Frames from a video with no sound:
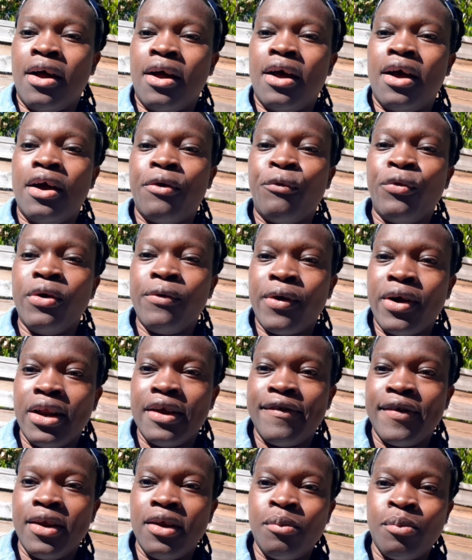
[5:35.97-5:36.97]
and we were
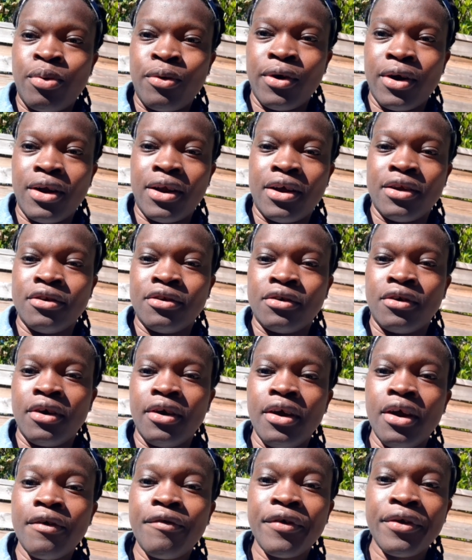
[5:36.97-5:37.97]
living in Portland. So
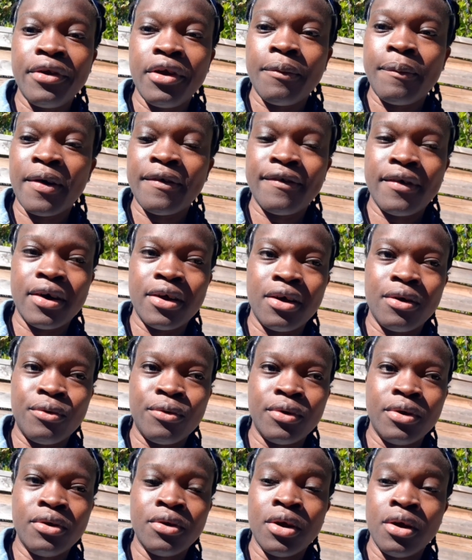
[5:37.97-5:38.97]
every day my father
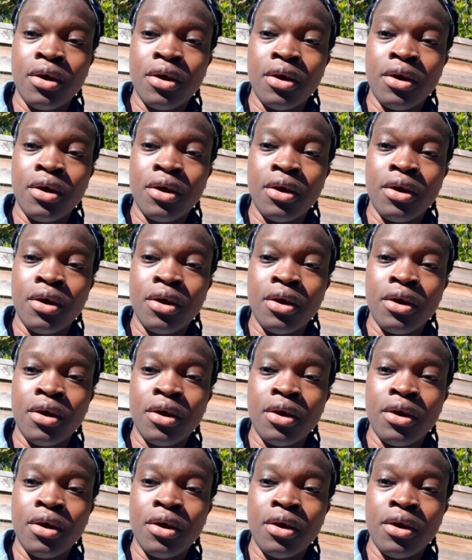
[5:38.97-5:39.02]
would